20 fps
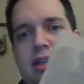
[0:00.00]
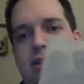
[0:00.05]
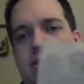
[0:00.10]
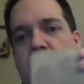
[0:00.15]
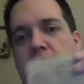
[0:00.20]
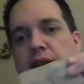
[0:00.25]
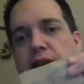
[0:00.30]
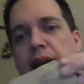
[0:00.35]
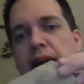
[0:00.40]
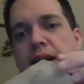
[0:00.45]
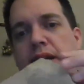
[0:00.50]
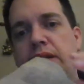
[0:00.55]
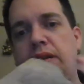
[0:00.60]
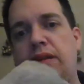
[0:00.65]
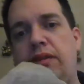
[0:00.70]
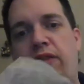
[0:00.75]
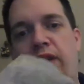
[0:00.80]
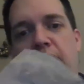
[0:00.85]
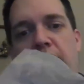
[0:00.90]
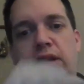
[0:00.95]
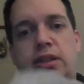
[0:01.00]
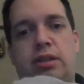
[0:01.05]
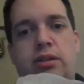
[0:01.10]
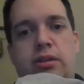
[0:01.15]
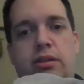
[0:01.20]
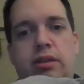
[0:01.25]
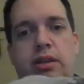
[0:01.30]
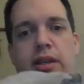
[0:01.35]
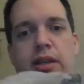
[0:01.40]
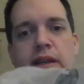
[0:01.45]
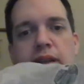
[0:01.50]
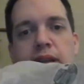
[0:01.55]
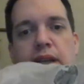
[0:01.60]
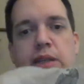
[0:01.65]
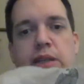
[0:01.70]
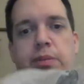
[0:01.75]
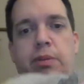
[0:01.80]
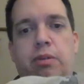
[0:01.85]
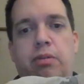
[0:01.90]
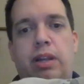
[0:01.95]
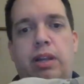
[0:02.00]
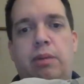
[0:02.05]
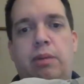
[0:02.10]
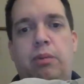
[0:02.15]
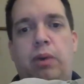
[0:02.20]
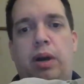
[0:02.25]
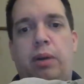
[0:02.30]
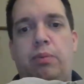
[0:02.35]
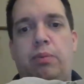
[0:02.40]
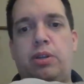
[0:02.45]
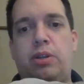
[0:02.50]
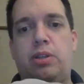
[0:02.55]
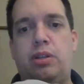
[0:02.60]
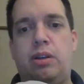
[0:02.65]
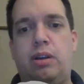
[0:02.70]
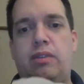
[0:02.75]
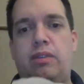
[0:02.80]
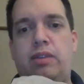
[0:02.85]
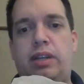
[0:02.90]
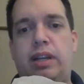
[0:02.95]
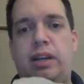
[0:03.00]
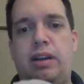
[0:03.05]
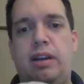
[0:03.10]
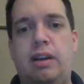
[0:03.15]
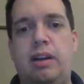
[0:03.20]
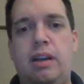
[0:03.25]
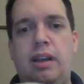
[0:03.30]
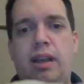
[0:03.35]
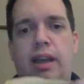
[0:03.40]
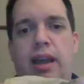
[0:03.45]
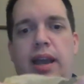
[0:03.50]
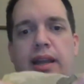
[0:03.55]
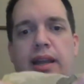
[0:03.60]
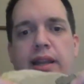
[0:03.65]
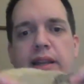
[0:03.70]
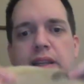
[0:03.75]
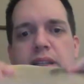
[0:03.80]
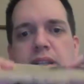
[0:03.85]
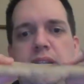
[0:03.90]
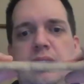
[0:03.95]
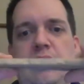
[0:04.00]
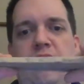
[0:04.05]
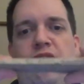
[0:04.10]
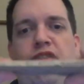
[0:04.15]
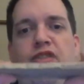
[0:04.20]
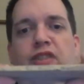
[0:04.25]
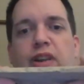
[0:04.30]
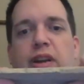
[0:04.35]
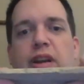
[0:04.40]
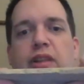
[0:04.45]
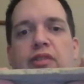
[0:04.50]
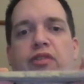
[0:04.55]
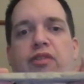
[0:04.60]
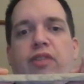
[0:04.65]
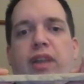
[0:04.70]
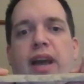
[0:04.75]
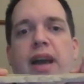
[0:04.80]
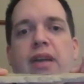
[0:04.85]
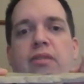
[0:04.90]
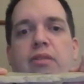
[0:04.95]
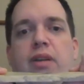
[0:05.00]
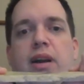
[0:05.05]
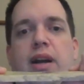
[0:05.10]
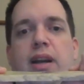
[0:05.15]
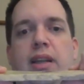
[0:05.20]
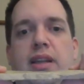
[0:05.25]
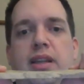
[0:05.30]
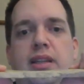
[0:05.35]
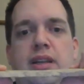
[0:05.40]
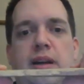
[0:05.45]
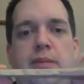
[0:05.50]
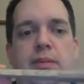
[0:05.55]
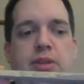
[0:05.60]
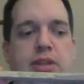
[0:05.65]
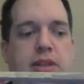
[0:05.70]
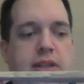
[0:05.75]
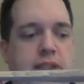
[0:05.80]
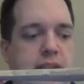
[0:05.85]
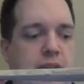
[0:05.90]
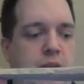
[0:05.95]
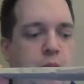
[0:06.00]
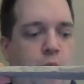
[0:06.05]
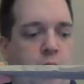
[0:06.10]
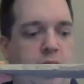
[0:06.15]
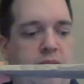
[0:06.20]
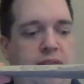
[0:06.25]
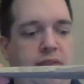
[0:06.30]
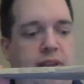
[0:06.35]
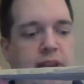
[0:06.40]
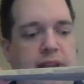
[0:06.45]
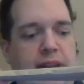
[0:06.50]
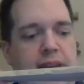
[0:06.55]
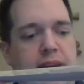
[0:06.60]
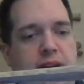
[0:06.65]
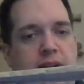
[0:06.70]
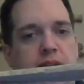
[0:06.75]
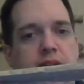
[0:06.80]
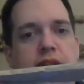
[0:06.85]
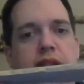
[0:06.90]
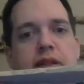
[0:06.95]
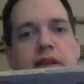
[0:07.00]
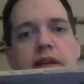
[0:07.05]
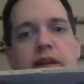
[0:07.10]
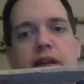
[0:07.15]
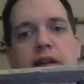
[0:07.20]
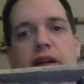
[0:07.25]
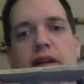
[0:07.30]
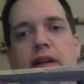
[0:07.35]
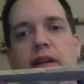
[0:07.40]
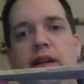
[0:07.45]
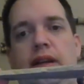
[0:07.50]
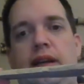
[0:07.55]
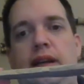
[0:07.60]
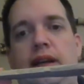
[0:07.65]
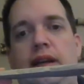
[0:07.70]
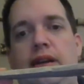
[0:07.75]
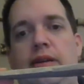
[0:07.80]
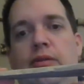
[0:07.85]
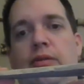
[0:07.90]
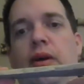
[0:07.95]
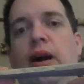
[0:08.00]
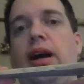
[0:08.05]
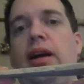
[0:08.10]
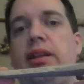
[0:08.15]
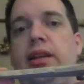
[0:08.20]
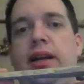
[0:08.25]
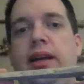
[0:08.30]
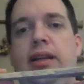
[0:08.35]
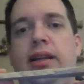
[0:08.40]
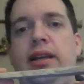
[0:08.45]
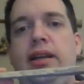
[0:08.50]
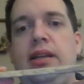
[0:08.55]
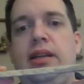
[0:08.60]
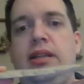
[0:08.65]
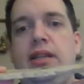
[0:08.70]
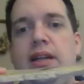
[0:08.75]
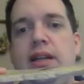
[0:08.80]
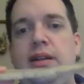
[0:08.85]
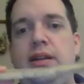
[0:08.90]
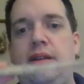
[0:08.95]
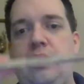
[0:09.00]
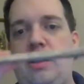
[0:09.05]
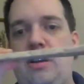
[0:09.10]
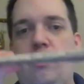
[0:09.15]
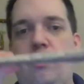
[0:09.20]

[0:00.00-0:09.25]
So that is a fossil that's been really well preserved here. And this is a very flat rock. This almost looks like one of the layers in a rock like this. And they're